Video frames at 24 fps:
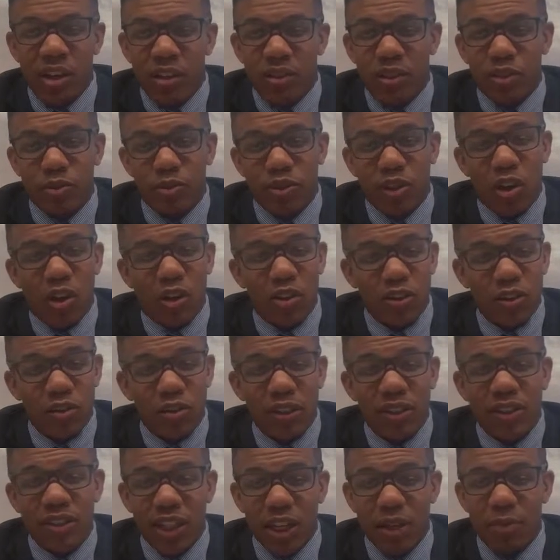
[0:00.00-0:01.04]
This was also
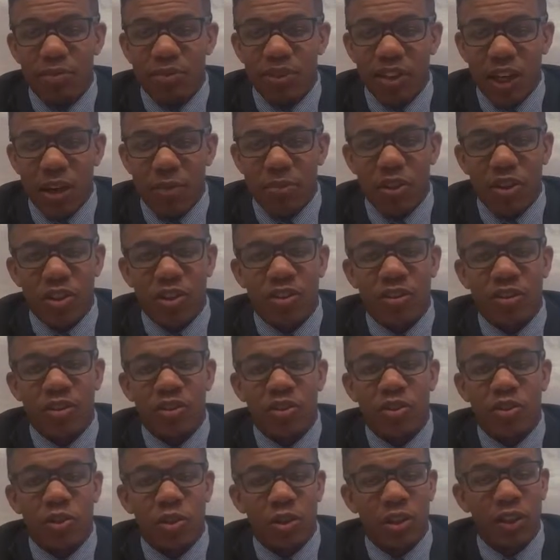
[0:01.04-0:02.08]
the same time that
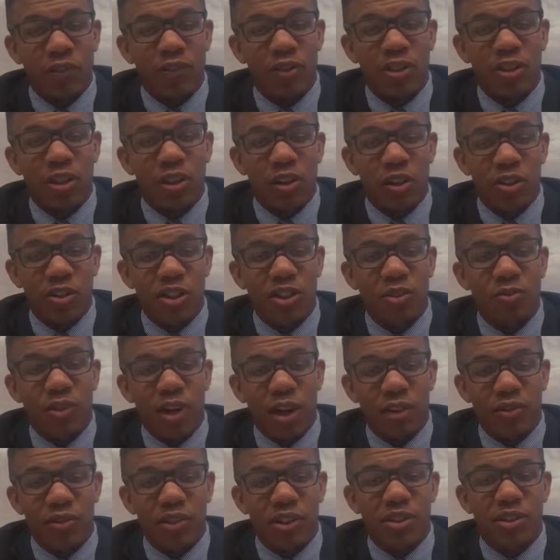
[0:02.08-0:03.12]
Unilever's largest
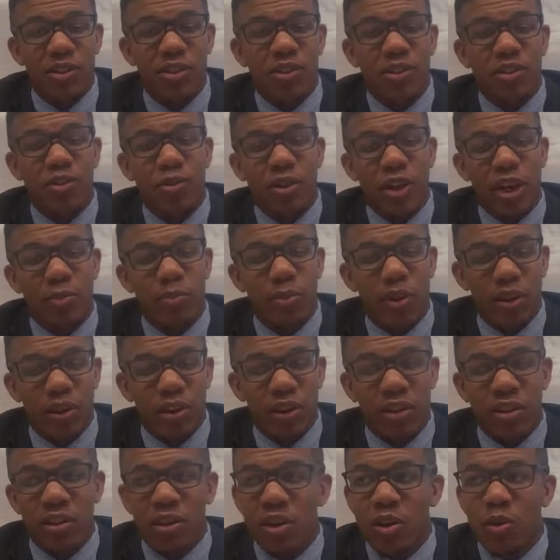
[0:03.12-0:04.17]
rival entered the UK
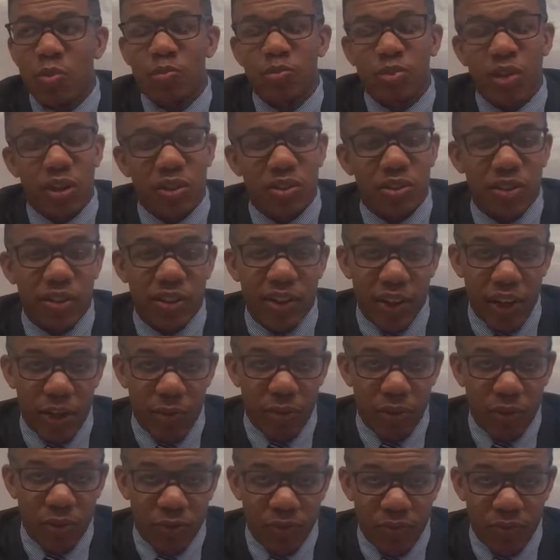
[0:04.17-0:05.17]
market, Procter & Gamble.